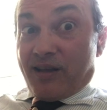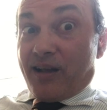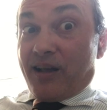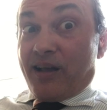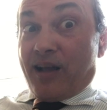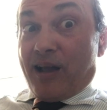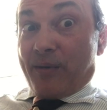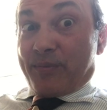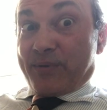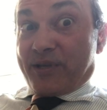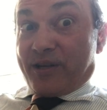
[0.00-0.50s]

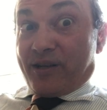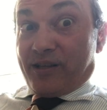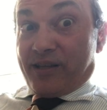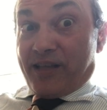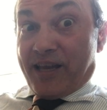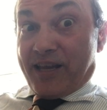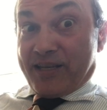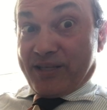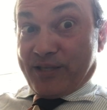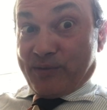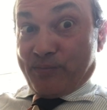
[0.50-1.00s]
Optical
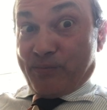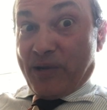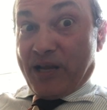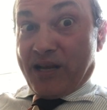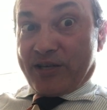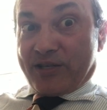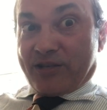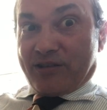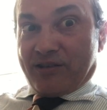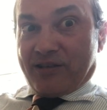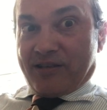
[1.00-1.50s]
light is
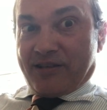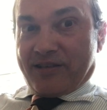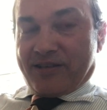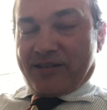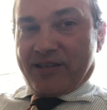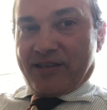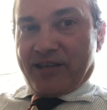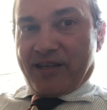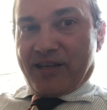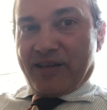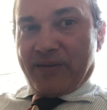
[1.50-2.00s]
special,
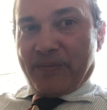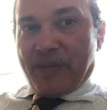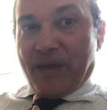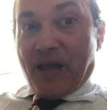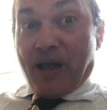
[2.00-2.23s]
see.